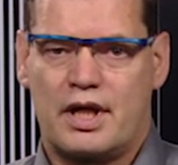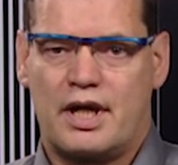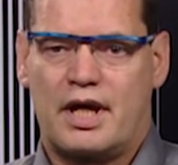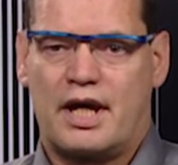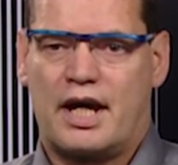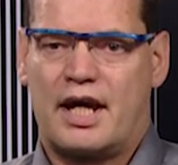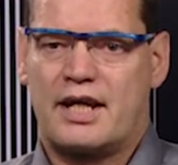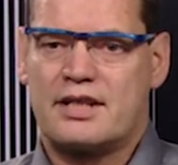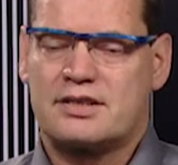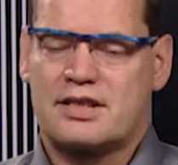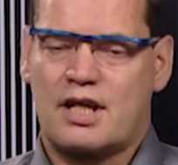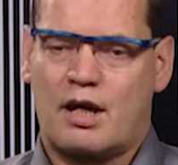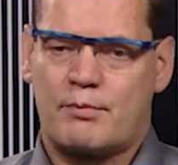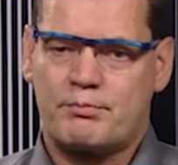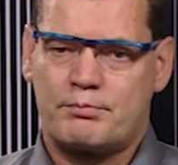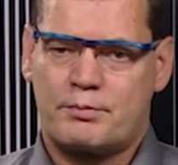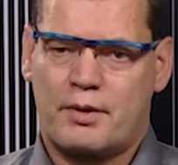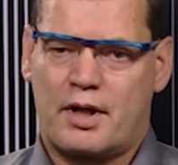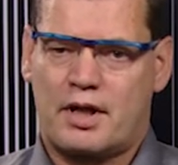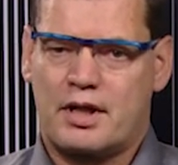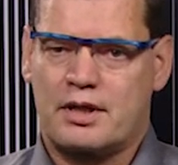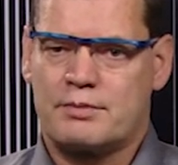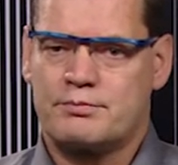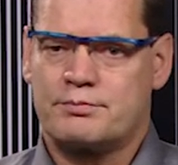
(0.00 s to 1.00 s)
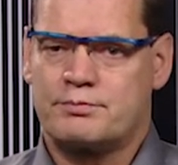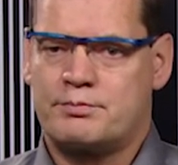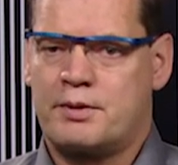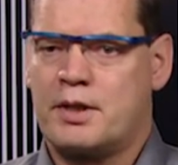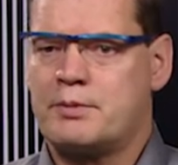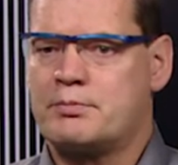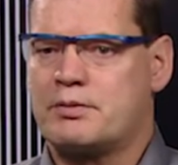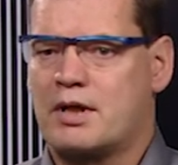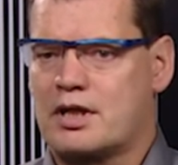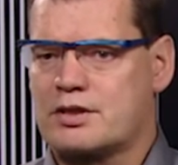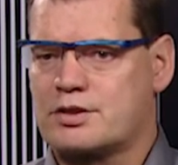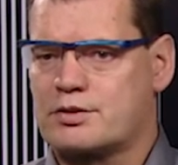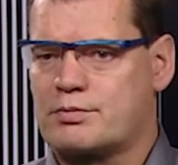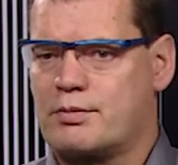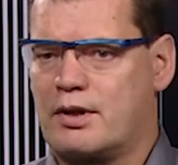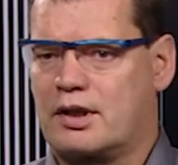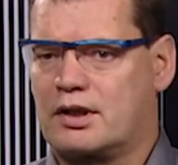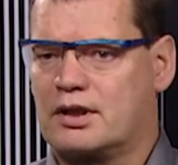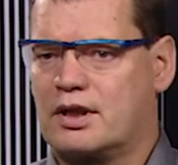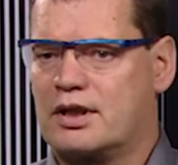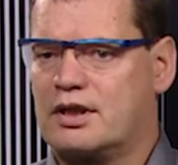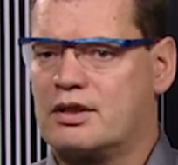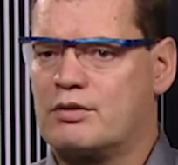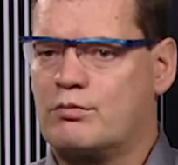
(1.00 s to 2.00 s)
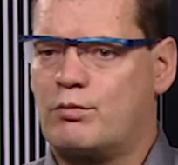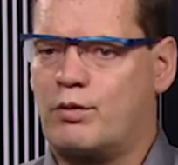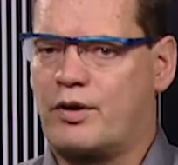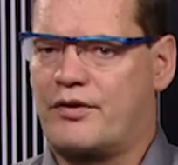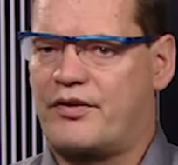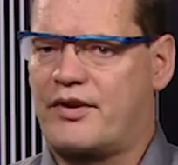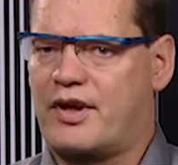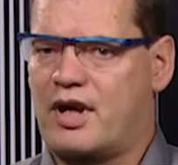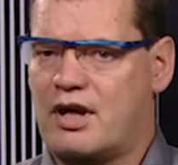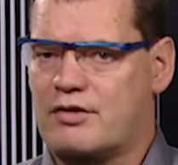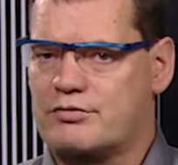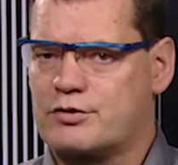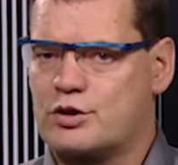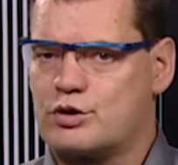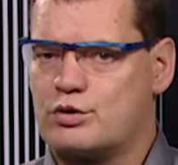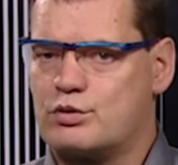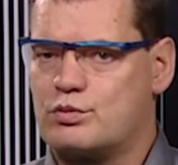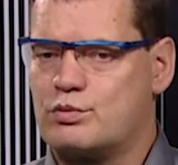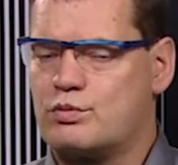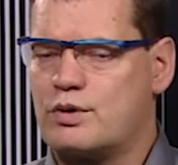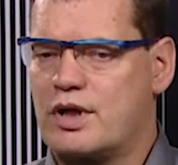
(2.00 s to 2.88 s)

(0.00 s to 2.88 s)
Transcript: And sometimes people are struggling what they have to do